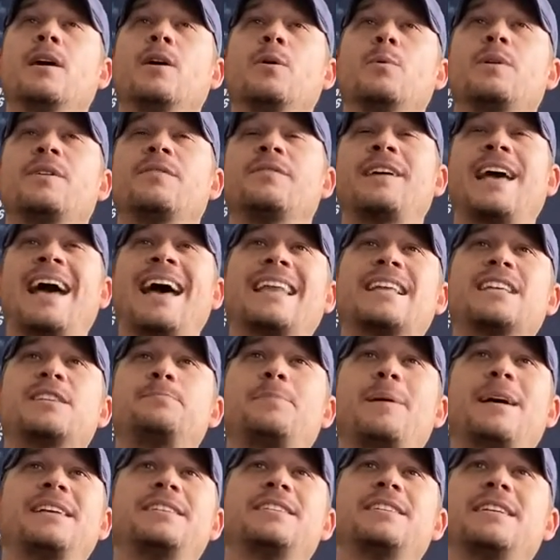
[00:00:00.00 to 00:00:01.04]
We've got a
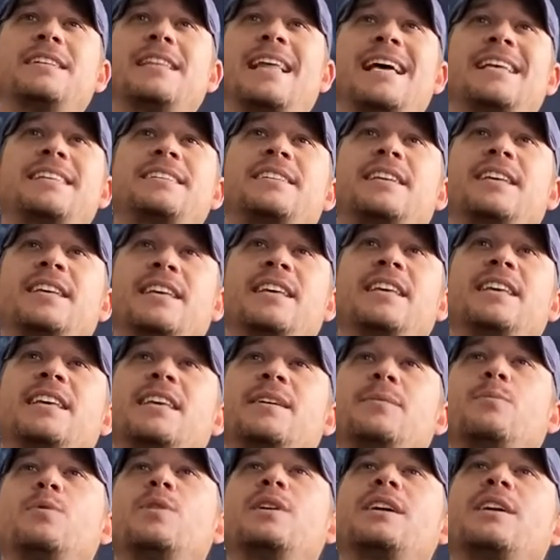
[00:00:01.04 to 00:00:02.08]
specialized
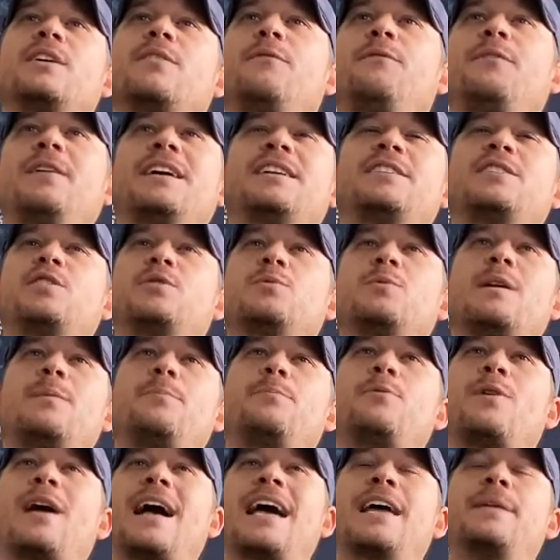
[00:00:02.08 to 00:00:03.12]
team, we can fix you up
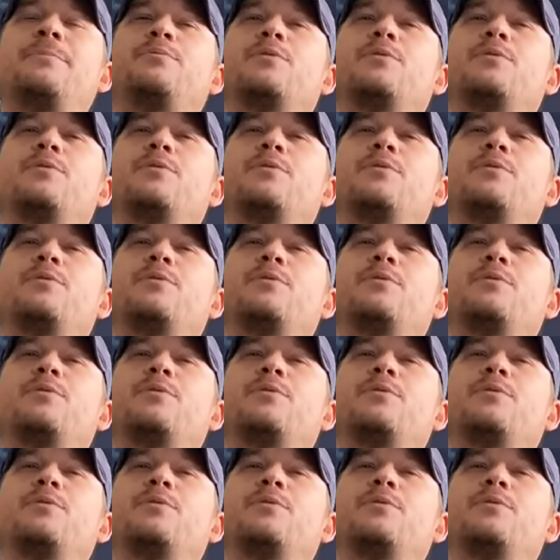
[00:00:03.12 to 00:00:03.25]
right,